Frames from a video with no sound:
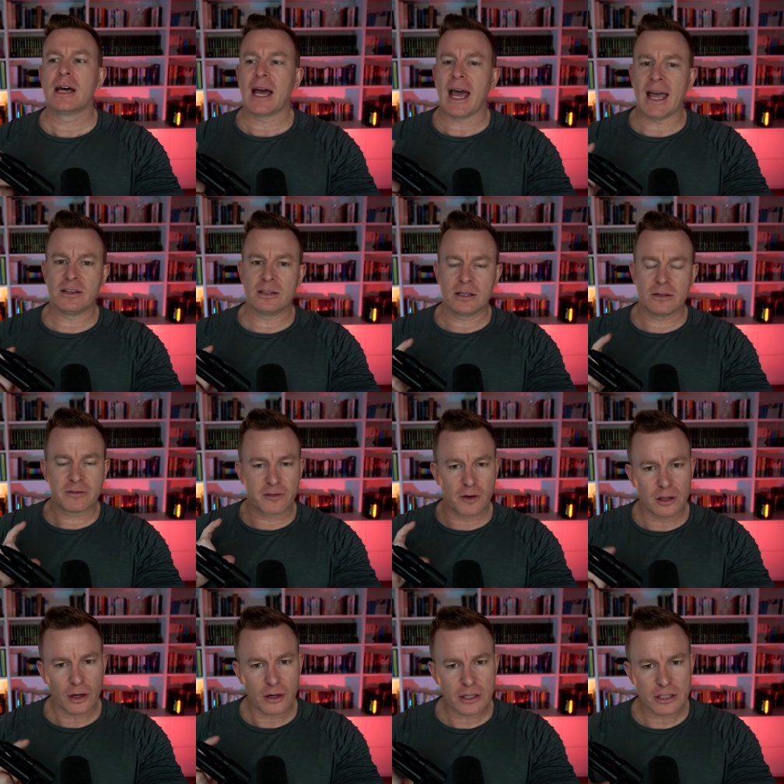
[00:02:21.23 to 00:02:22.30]
And for a
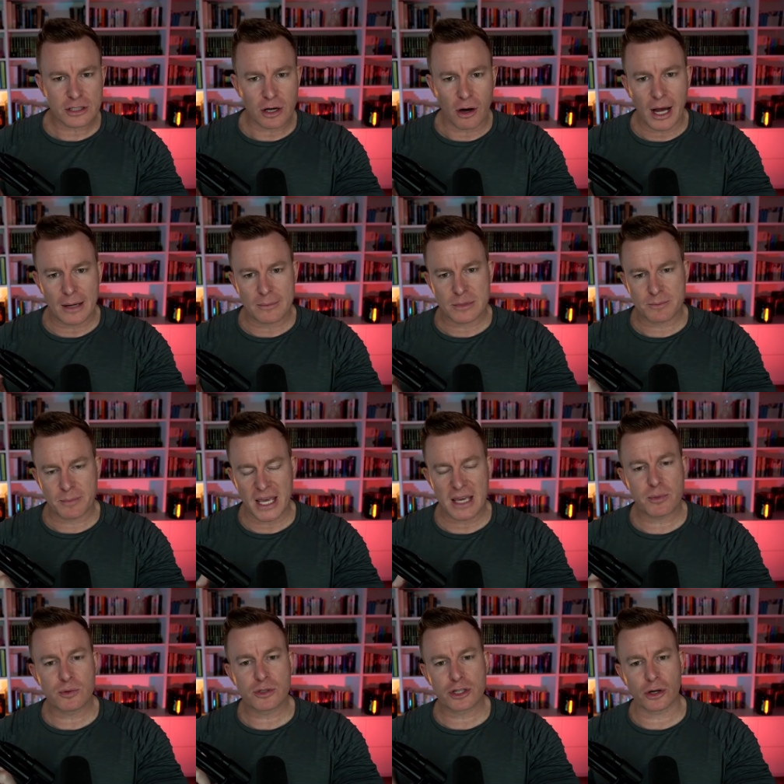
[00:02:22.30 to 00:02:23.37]
lot of the times,
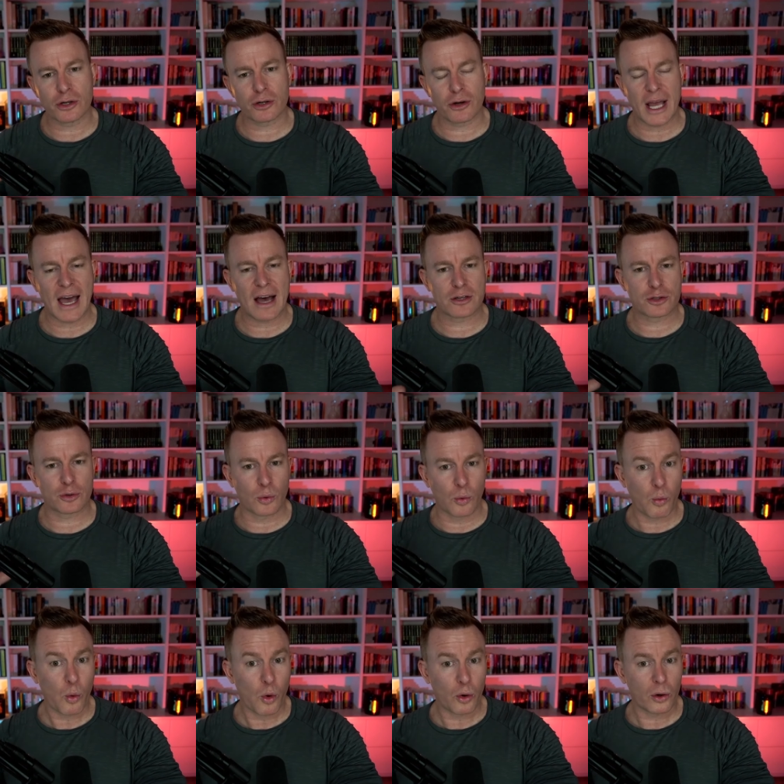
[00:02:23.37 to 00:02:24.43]
people don't know how to
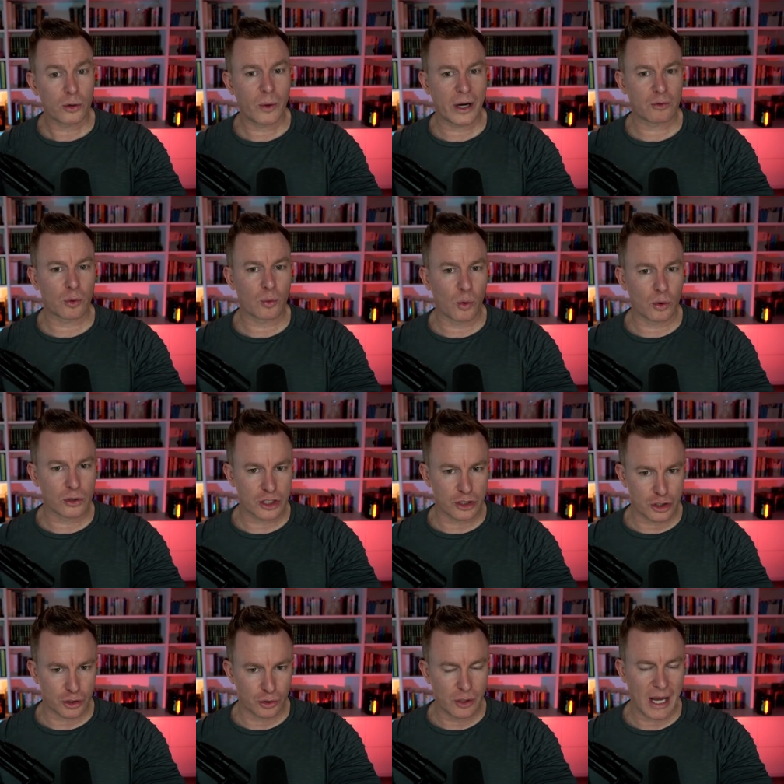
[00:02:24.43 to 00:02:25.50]
reward when rewards are
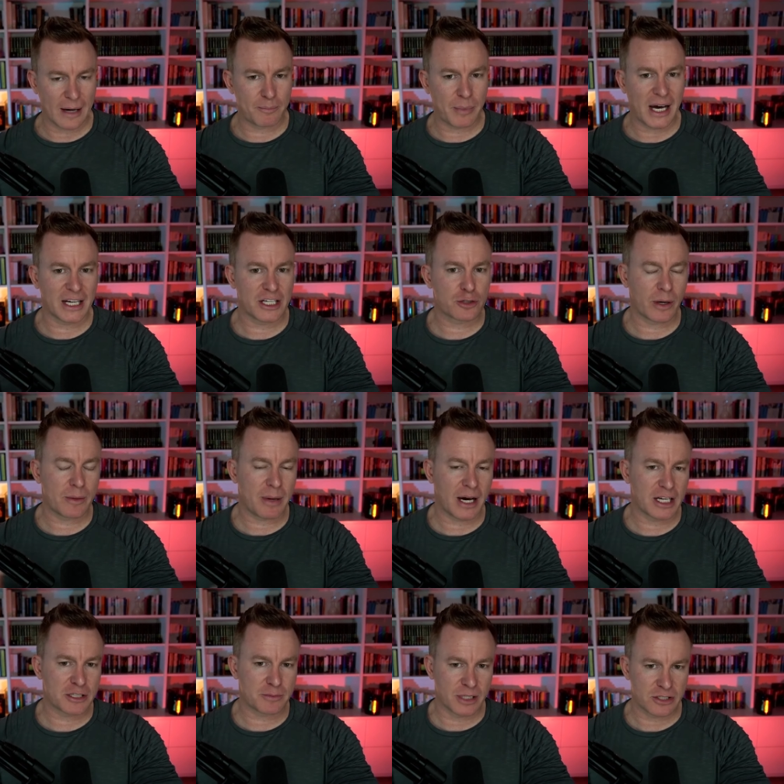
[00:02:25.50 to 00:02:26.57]
due and punish when
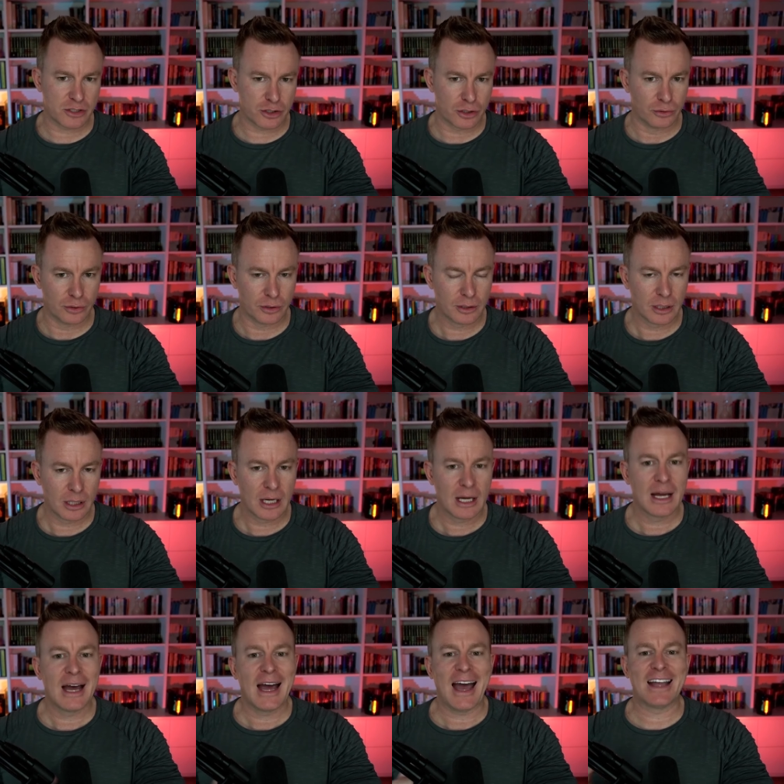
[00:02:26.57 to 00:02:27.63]
punishment is due.
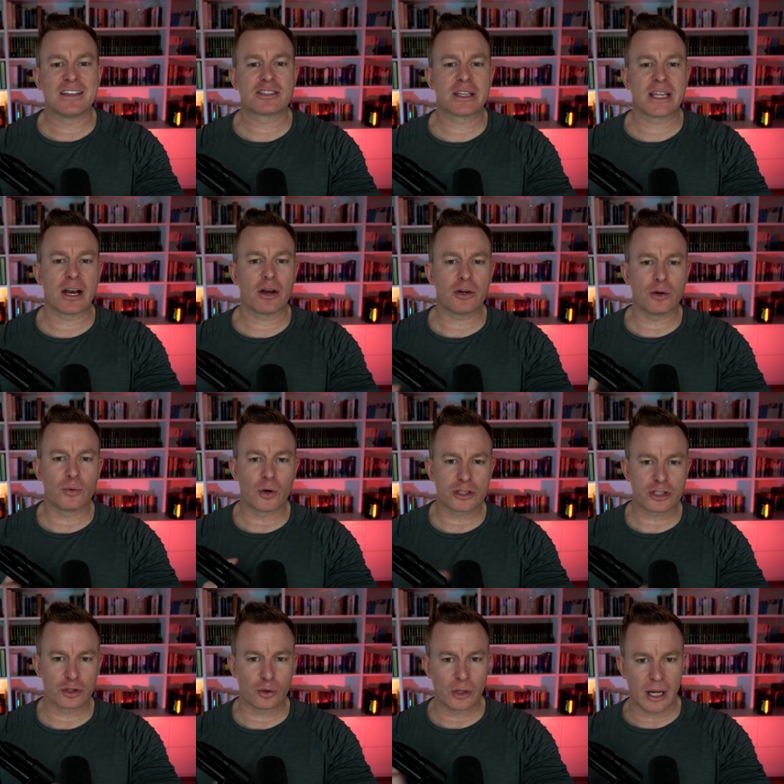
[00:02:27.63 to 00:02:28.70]
And so they don't know what's
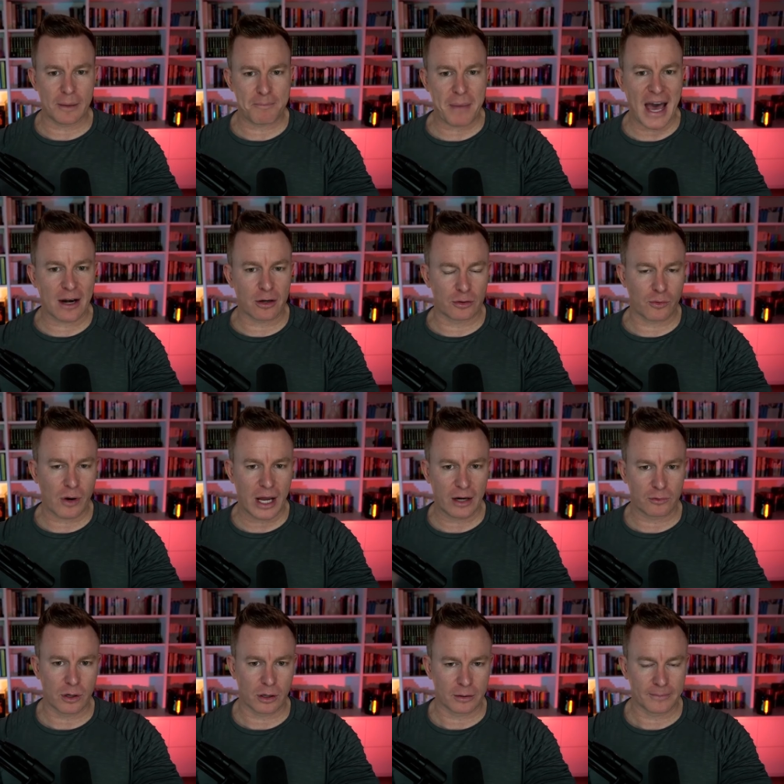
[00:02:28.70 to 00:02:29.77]
good and bad and right and
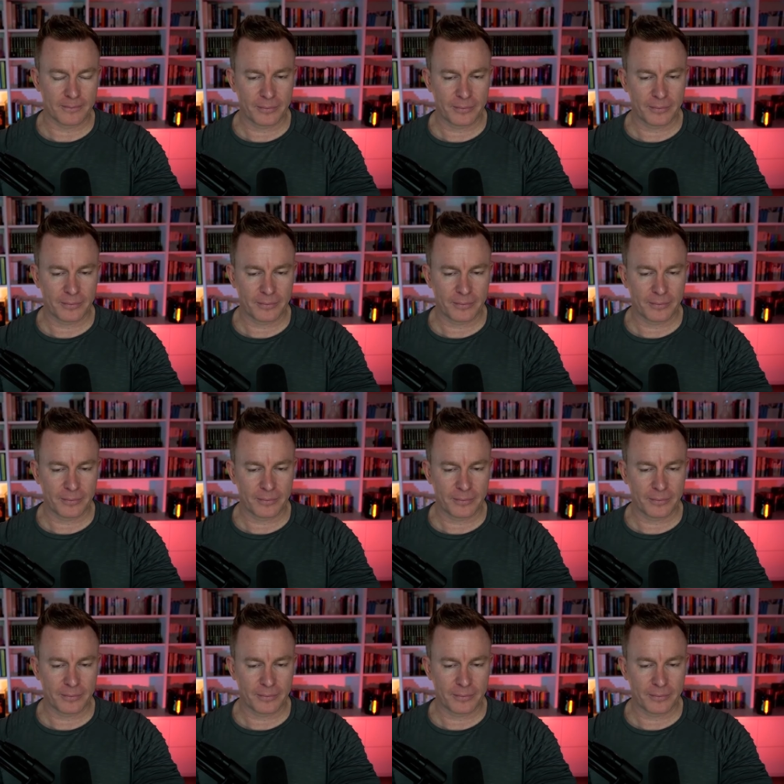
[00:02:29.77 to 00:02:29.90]
wrong.